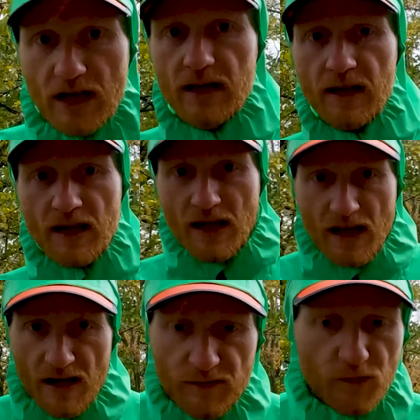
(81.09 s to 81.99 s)

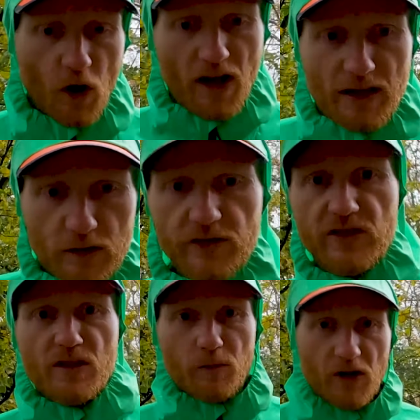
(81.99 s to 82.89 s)
If you've got hills
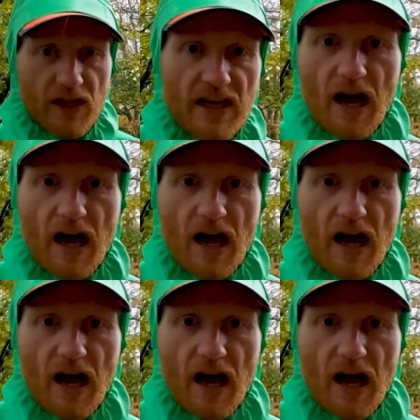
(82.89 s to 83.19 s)
and you're working